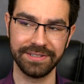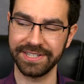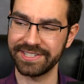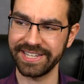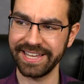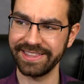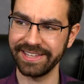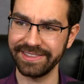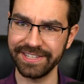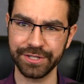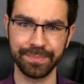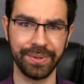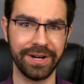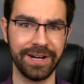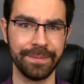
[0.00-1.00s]
To say that
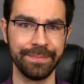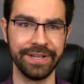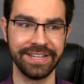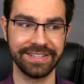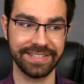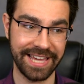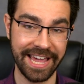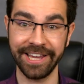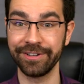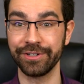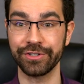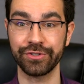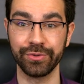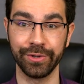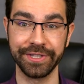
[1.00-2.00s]
this bomb can
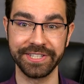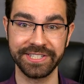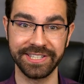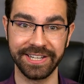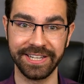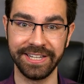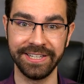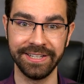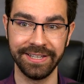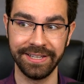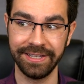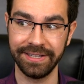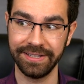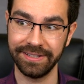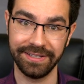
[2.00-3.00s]
destroy the city
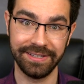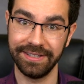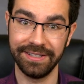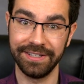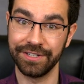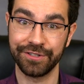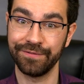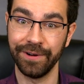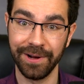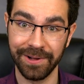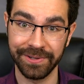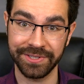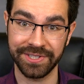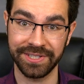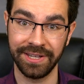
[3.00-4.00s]
is
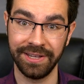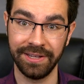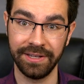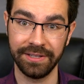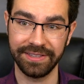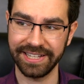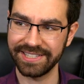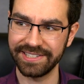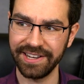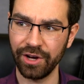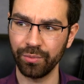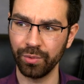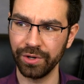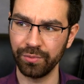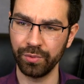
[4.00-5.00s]
false. That's
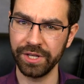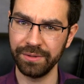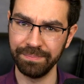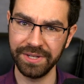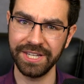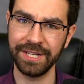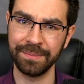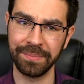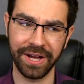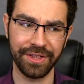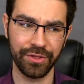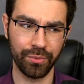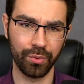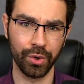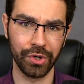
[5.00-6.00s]
not what we mean
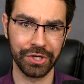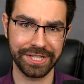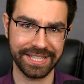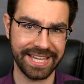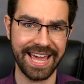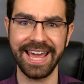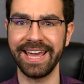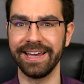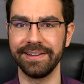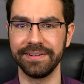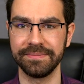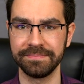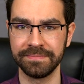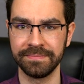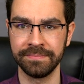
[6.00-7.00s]
by the word
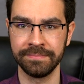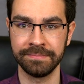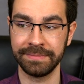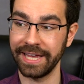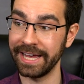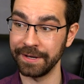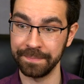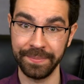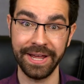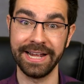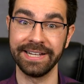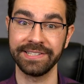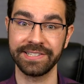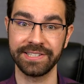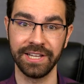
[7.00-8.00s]
can. At
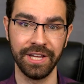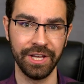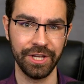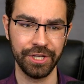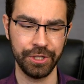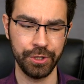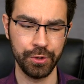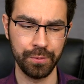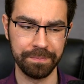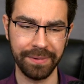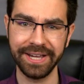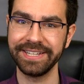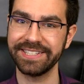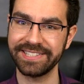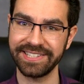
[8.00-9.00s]
best, you
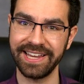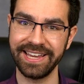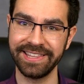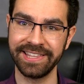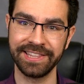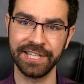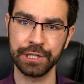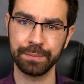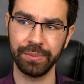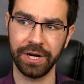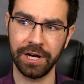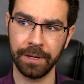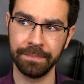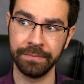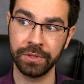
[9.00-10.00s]
might say that this
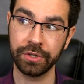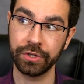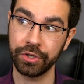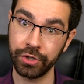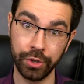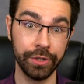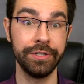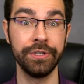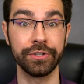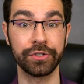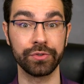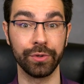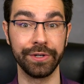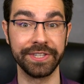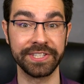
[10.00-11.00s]
bomb could
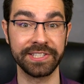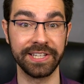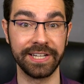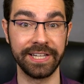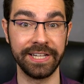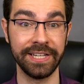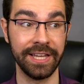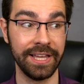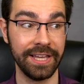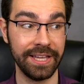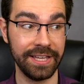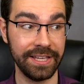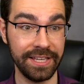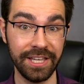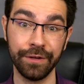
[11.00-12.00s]
destroy the city
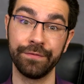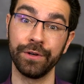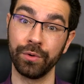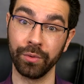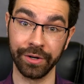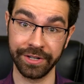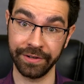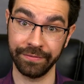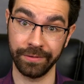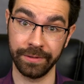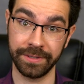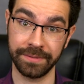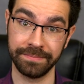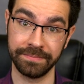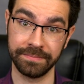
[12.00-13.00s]
if it were
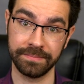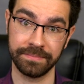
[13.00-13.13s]
different.